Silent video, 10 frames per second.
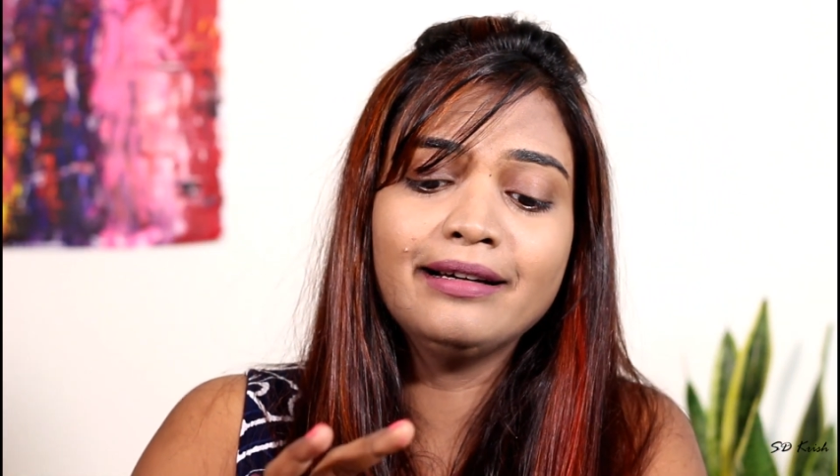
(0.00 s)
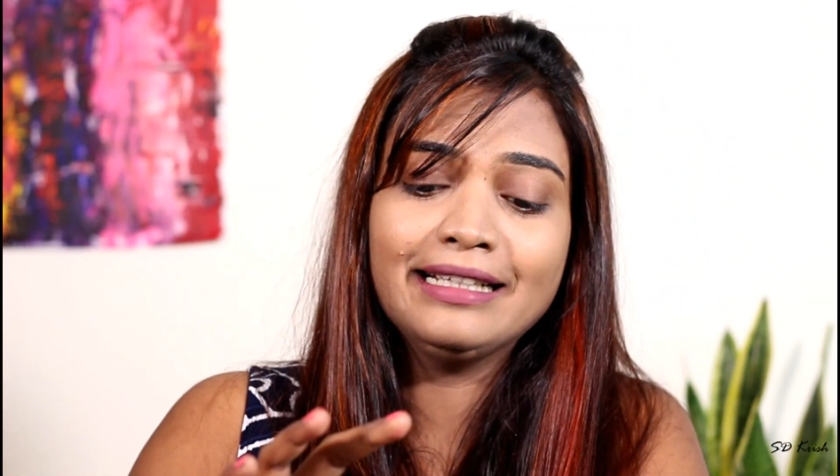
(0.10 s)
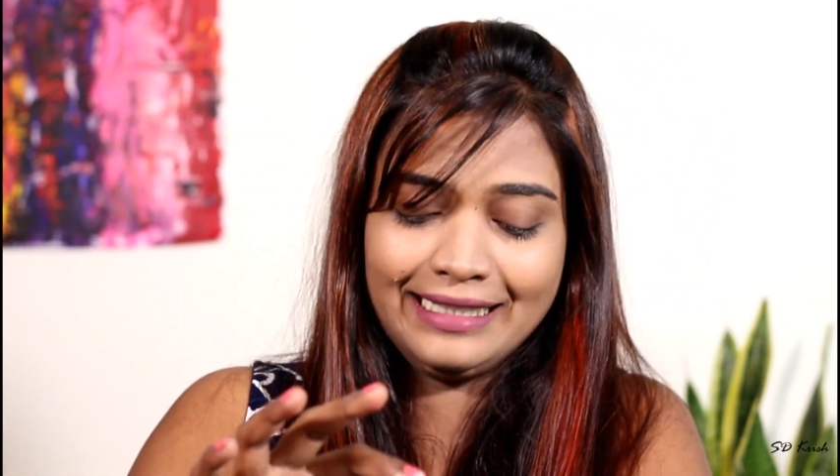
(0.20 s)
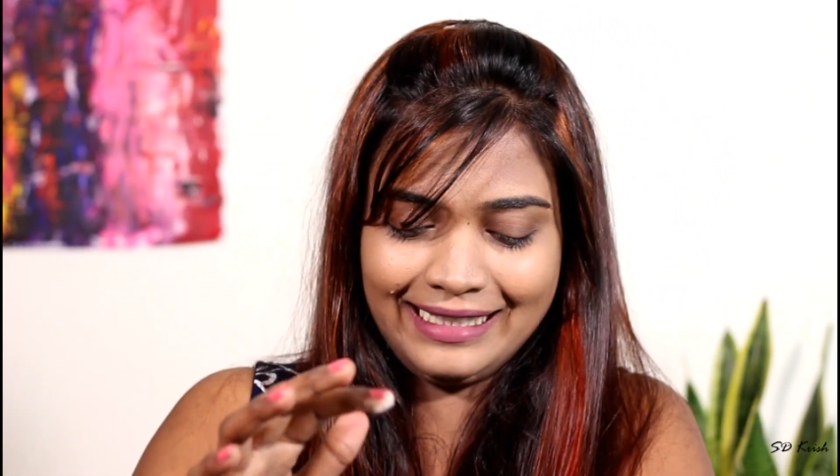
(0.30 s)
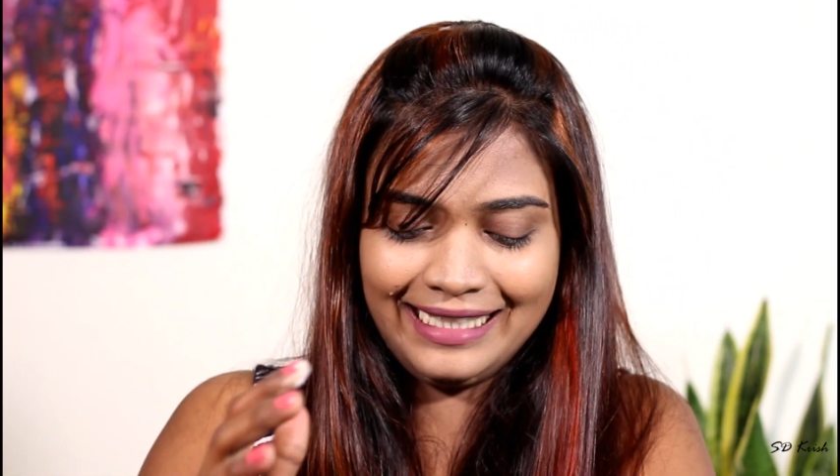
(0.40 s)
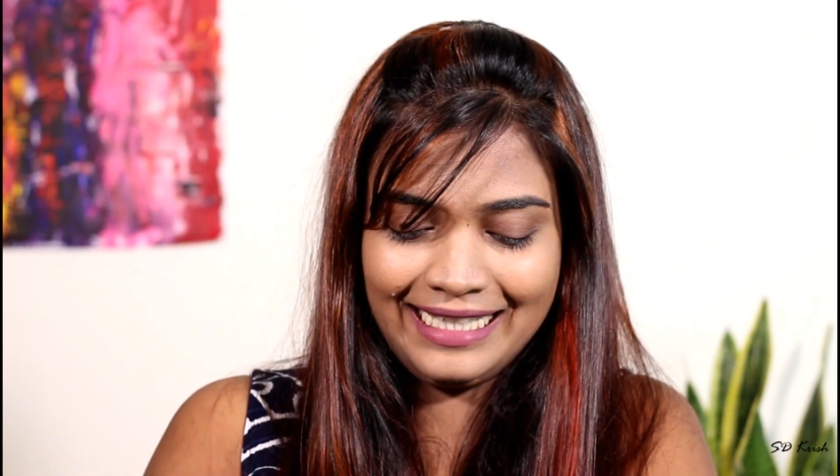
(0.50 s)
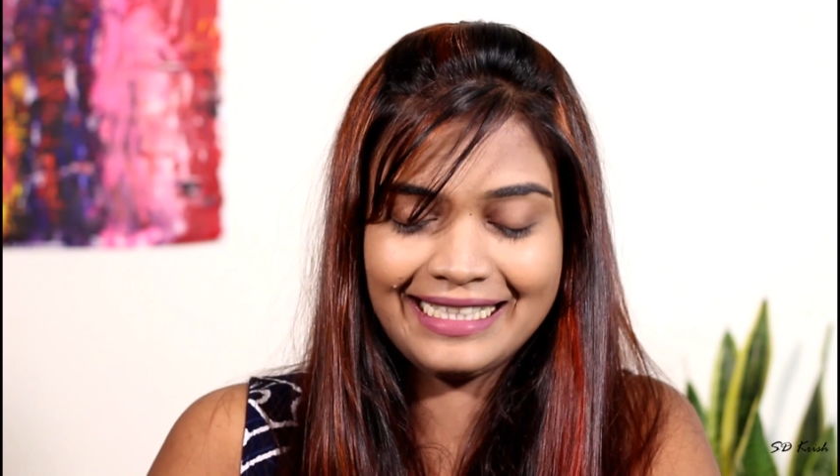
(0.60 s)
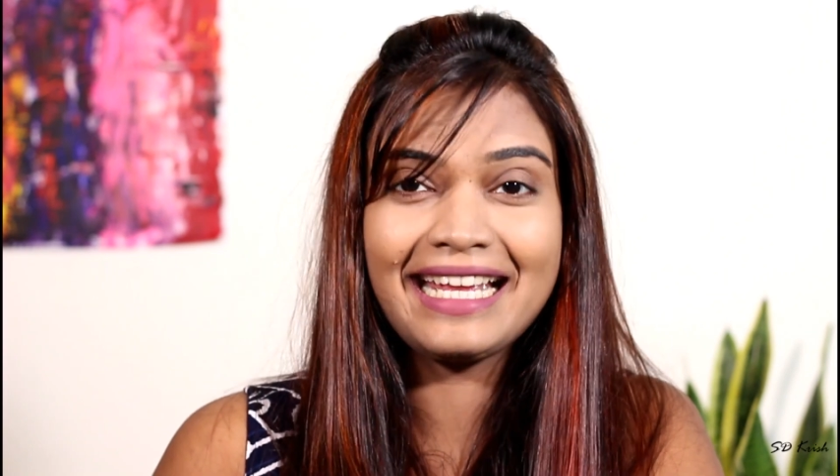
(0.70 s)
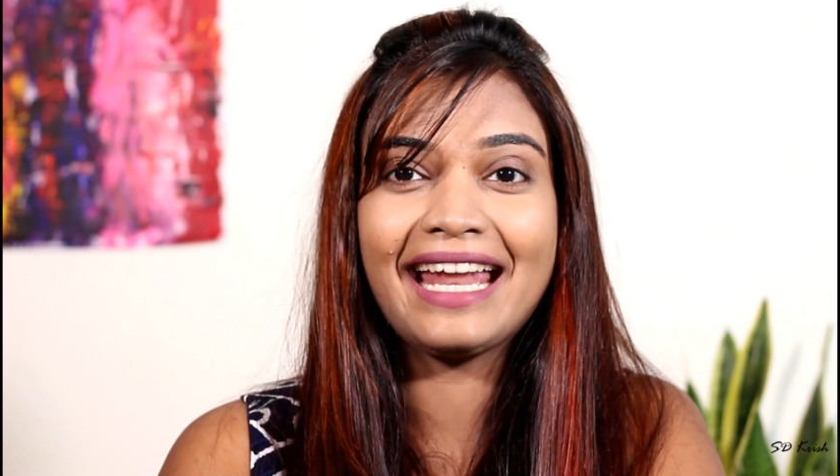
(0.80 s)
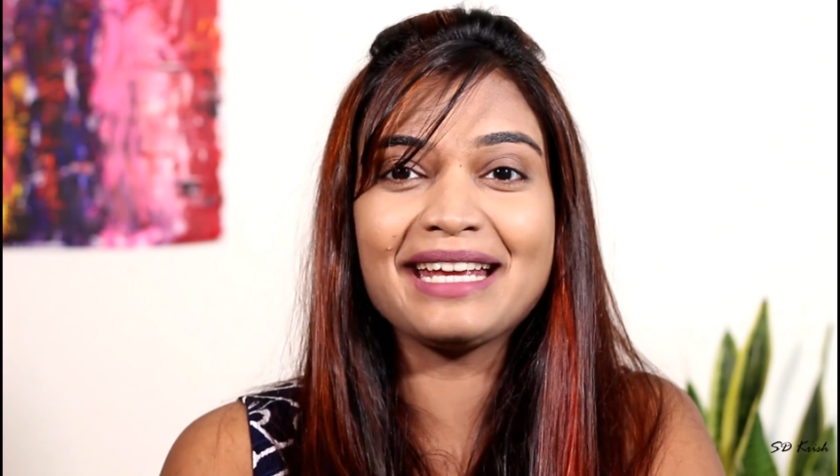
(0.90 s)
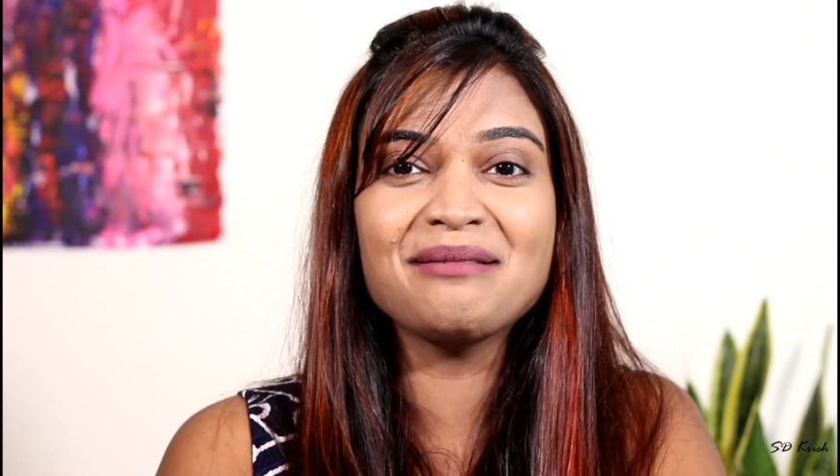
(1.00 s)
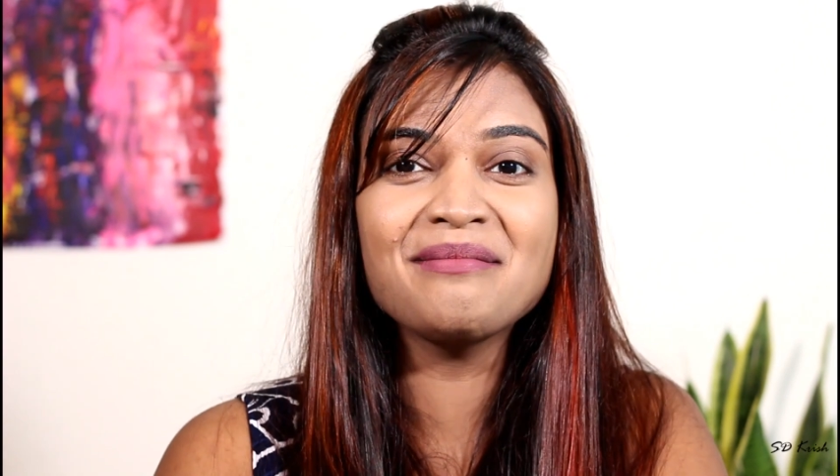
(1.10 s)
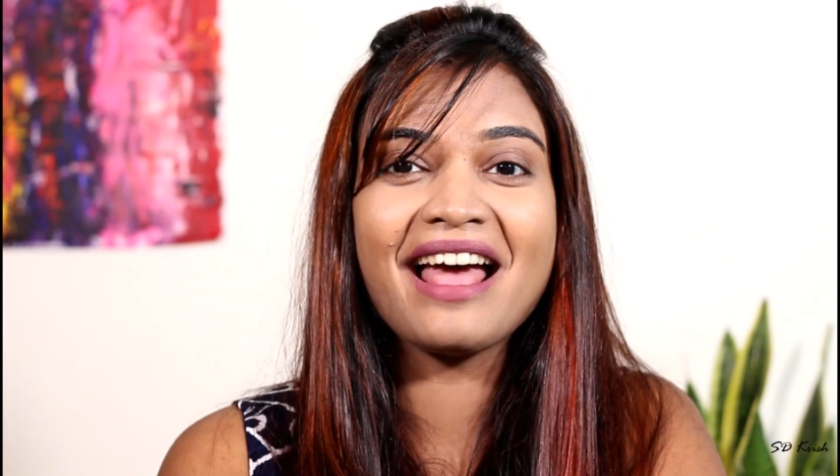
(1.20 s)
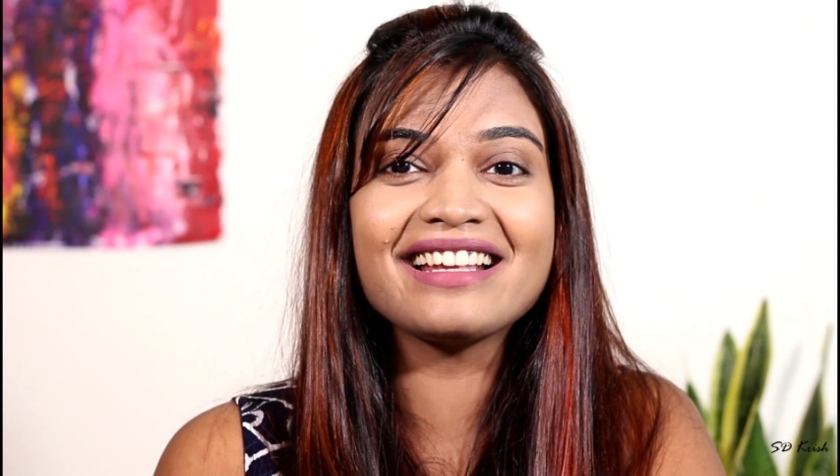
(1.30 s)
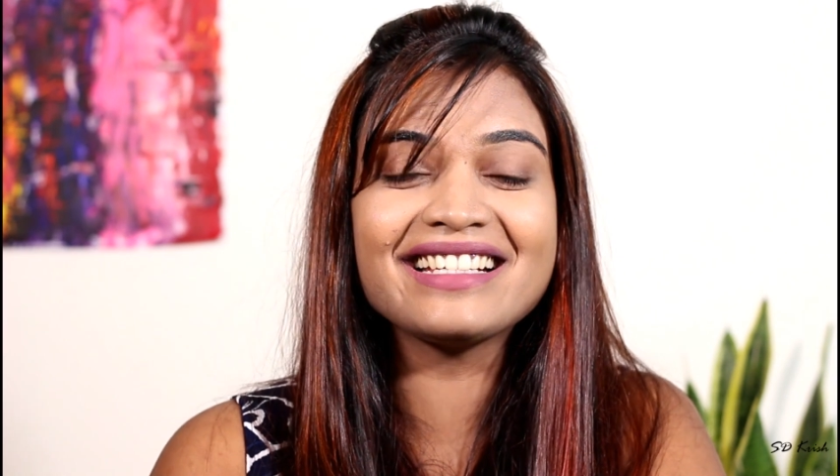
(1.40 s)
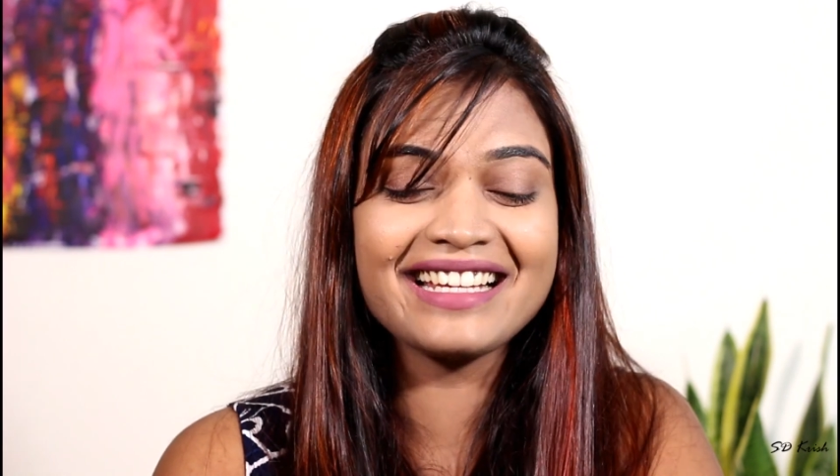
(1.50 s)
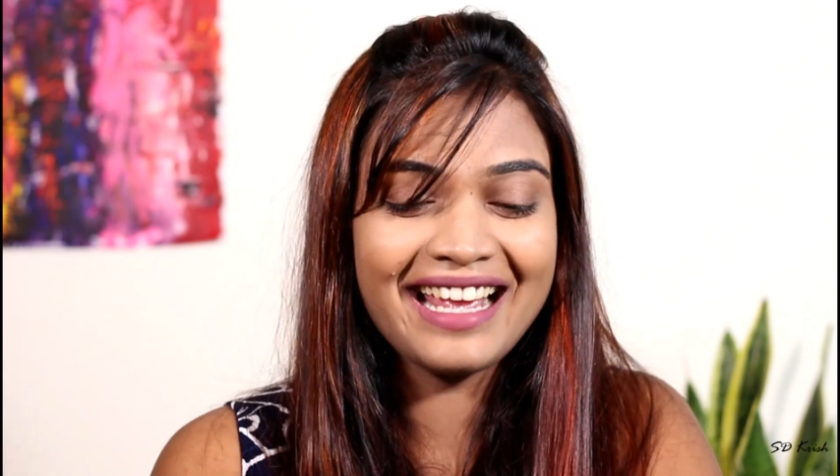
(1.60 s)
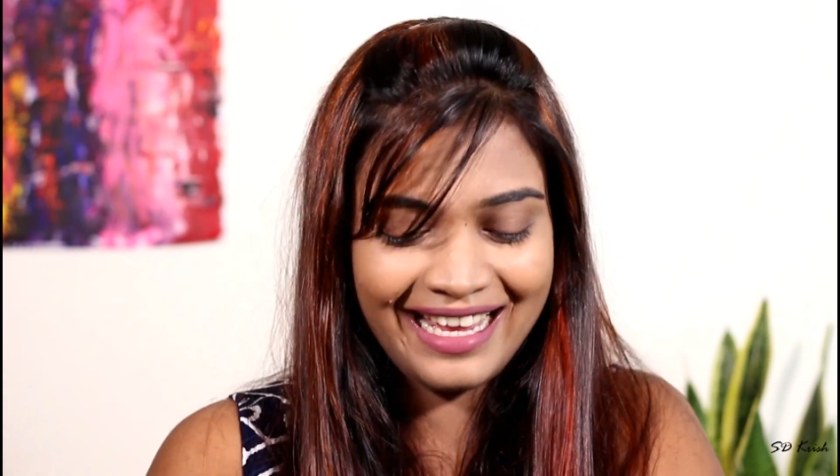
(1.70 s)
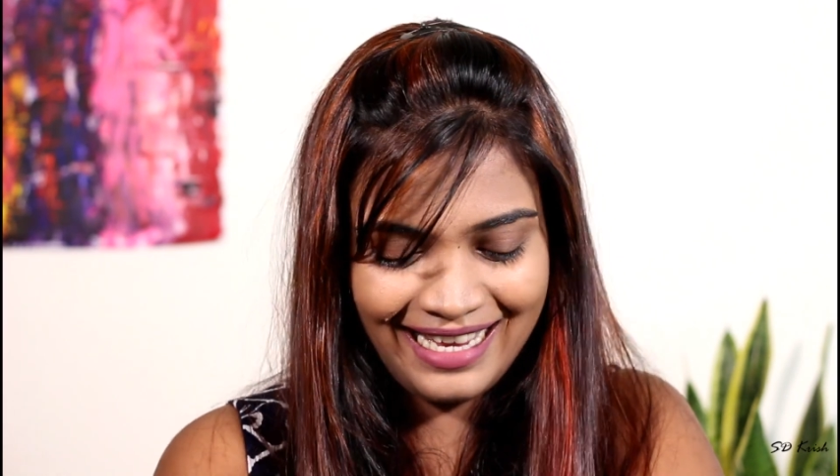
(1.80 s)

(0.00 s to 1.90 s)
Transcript: it's getting a mess,